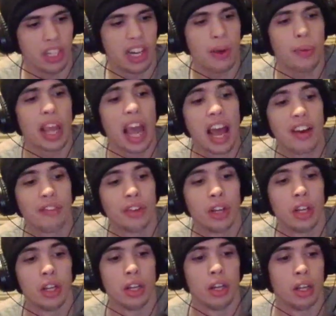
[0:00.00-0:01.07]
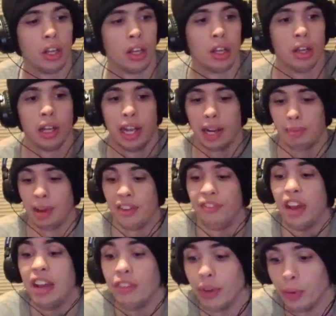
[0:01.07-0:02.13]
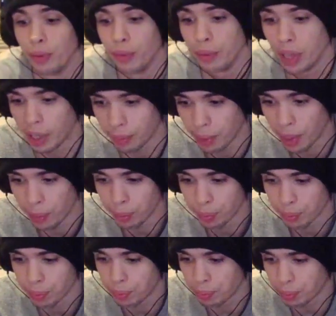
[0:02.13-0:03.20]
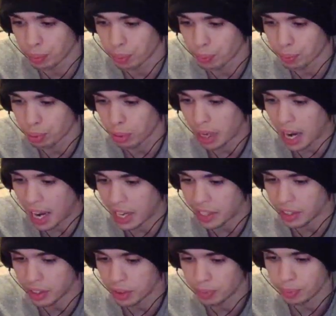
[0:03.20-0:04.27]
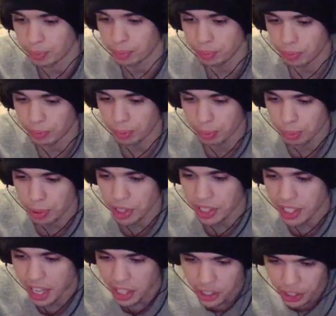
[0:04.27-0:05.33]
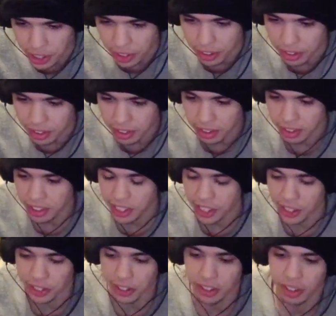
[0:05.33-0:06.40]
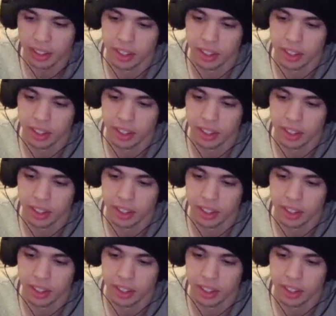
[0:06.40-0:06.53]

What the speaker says: Now we have like my favorite, like my prized possessions here.